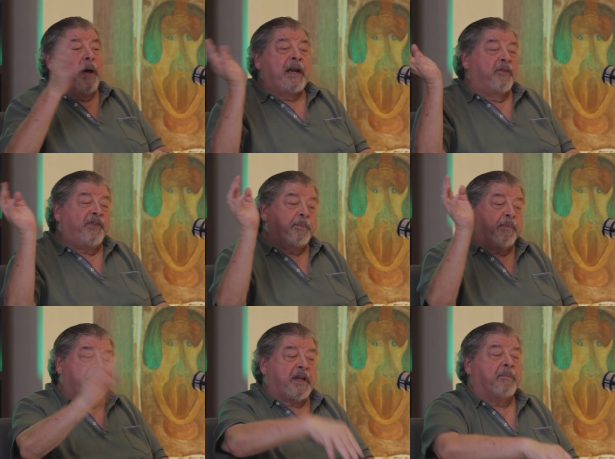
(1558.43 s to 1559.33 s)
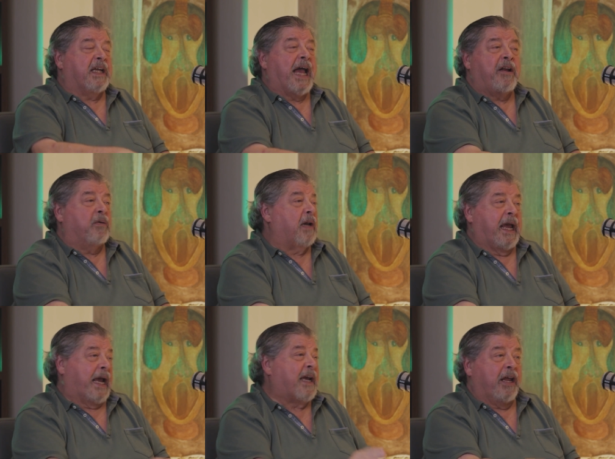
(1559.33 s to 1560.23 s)
and if he put something I don't like,
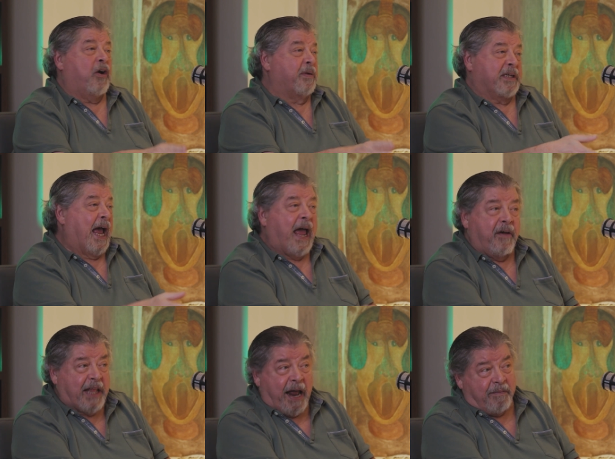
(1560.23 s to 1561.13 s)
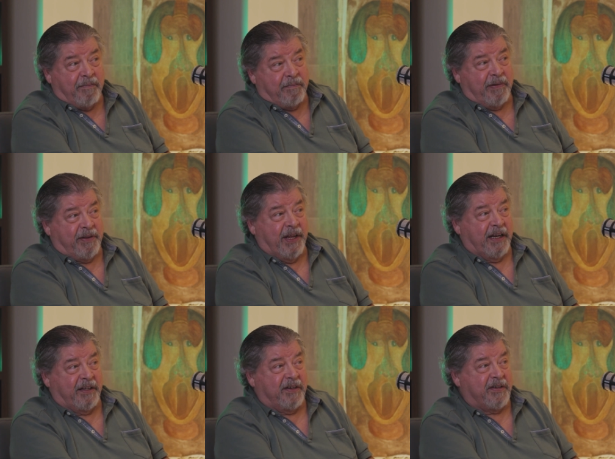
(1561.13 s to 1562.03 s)
I can always, I have that thing
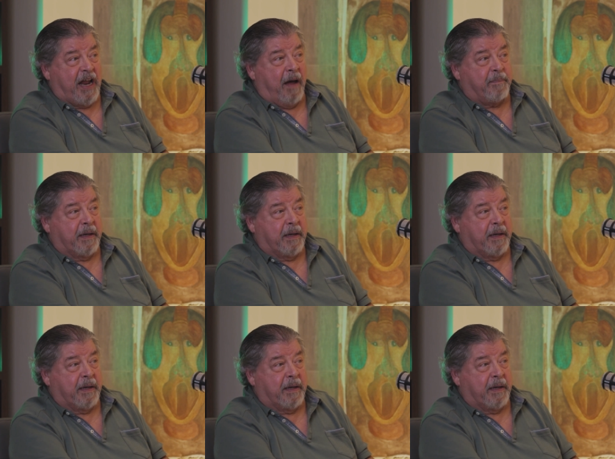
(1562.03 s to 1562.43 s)
to stop it.